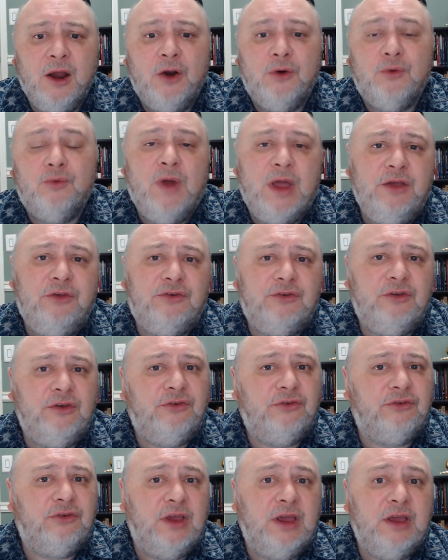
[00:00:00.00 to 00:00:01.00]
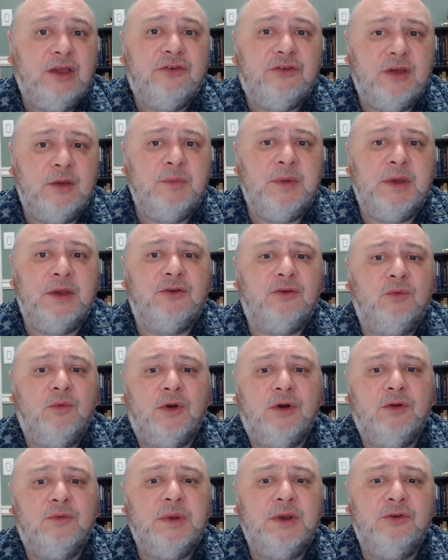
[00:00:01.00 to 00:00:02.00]
racists exhibit what
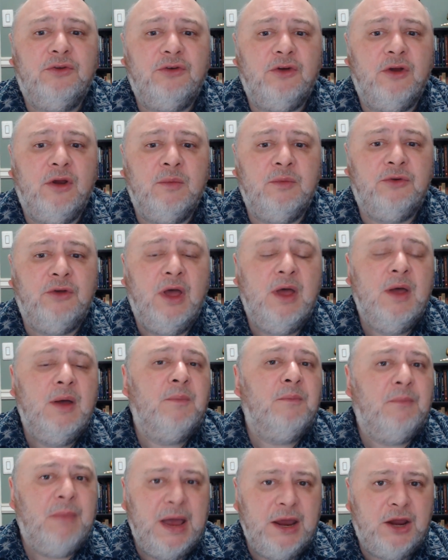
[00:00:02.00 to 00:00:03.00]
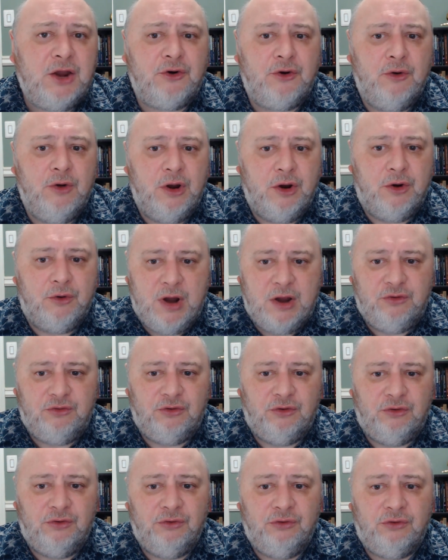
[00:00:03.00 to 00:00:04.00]
have been termed
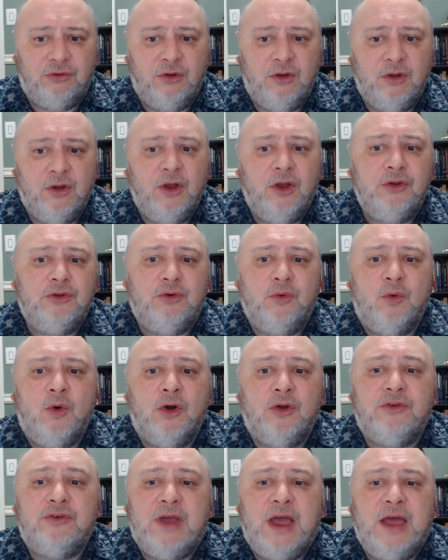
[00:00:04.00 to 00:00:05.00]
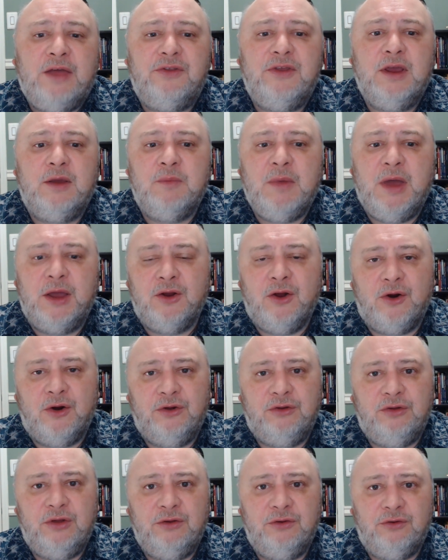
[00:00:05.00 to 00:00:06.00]
microaggressions towards ethnic
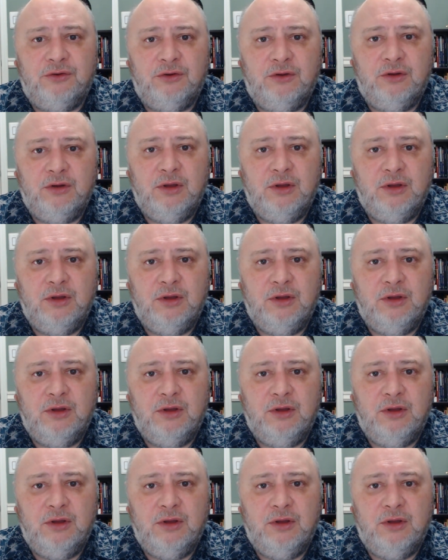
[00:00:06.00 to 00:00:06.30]
minorities,